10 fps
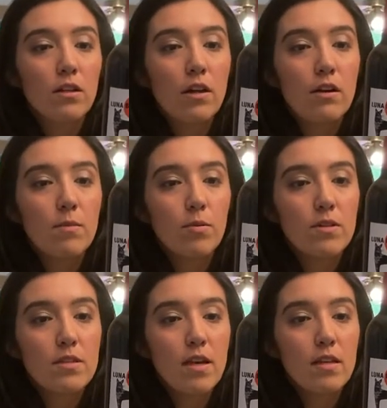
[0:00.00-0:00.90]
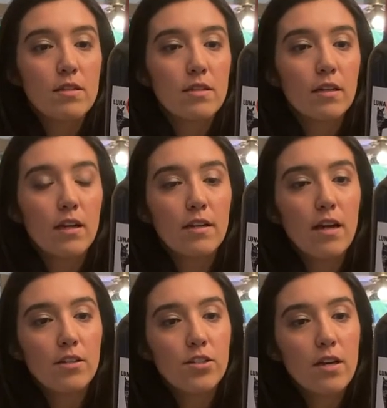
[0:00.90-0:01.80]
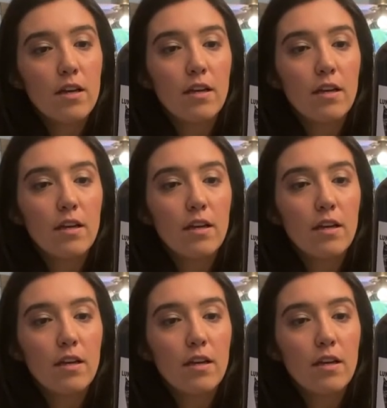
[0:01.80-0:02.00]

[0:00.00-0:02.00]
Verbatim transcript: 30% Garnacha,